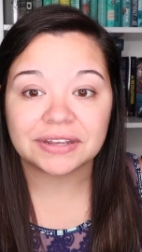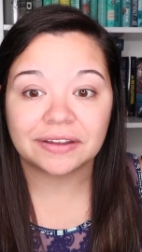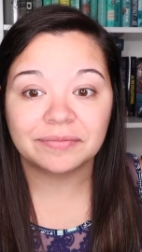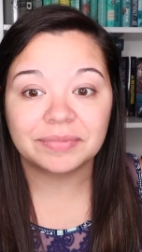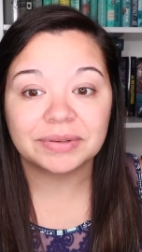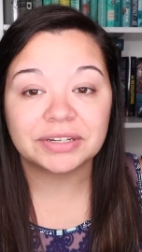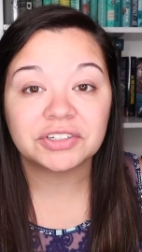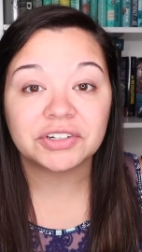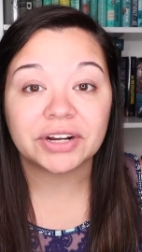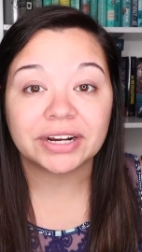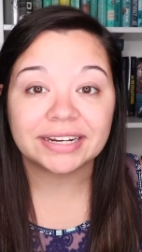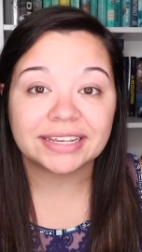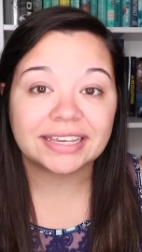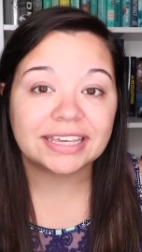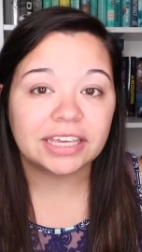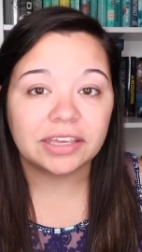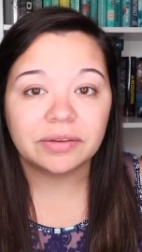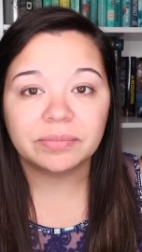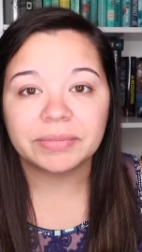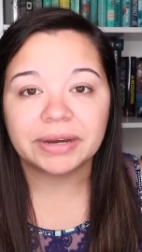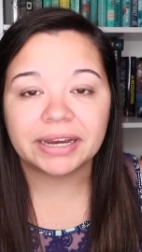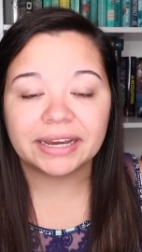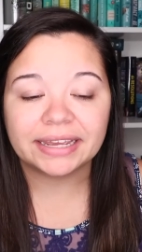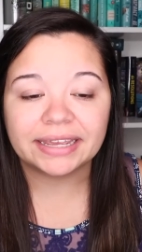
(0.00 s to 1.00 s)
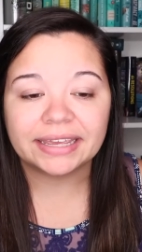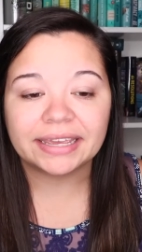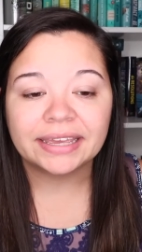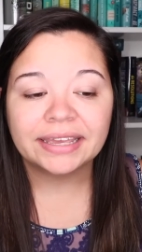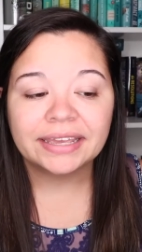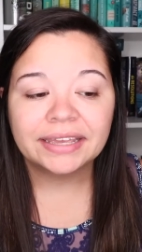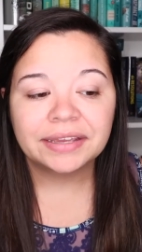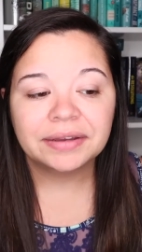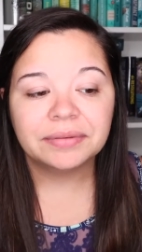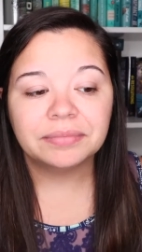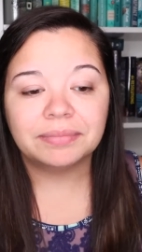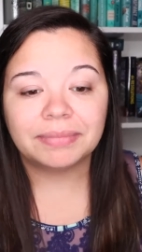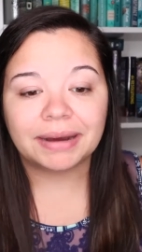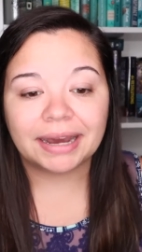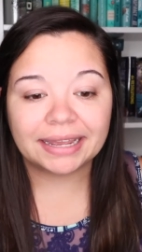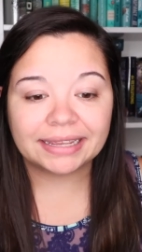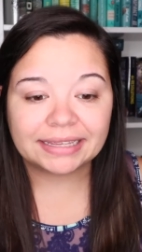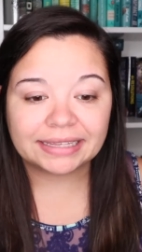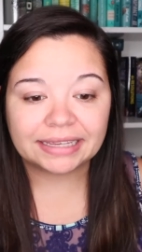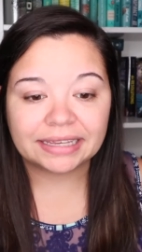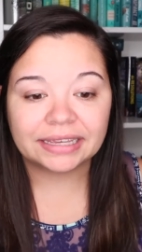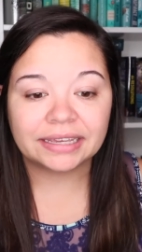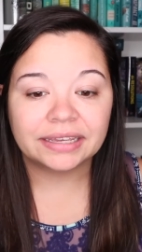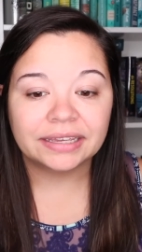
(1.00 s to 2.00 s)
I've been trying to keep my
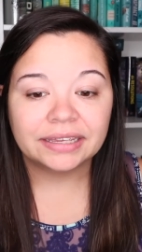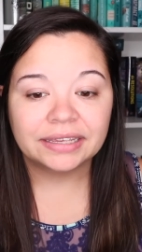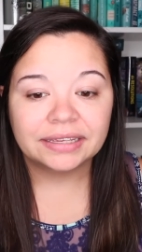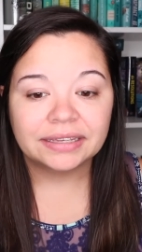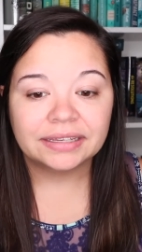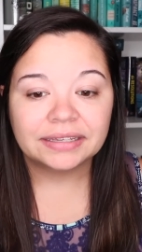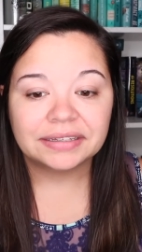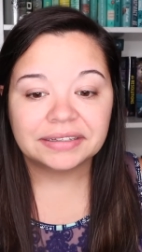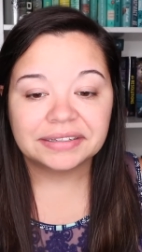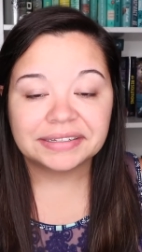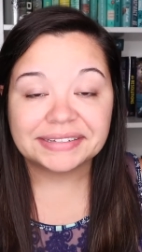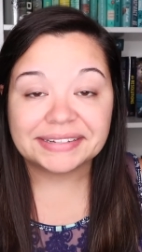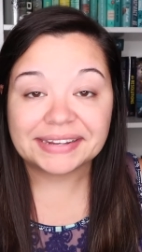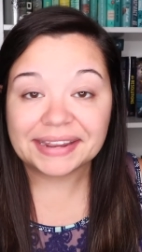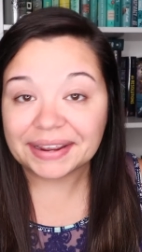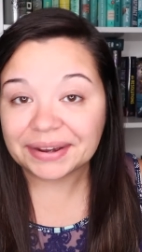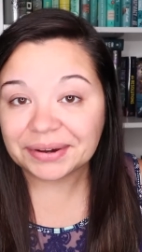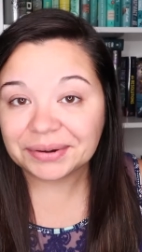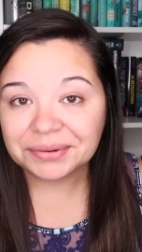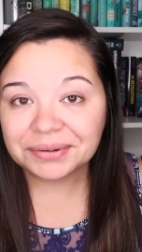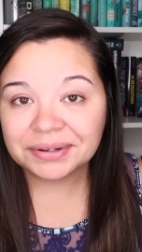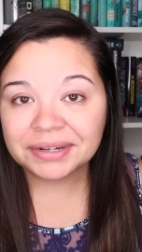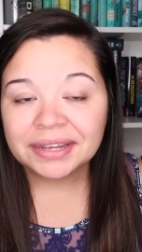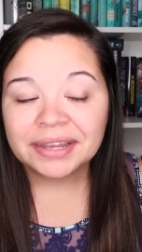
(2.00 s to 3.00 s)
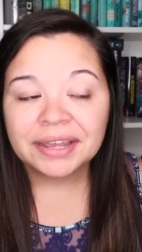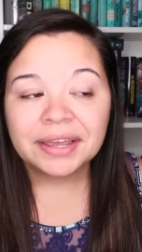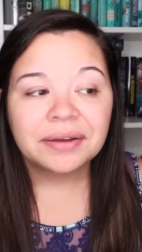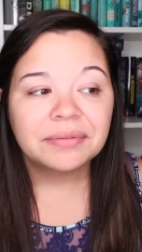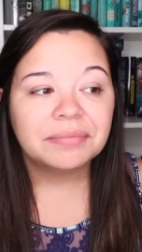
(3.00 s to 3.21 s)
buying down,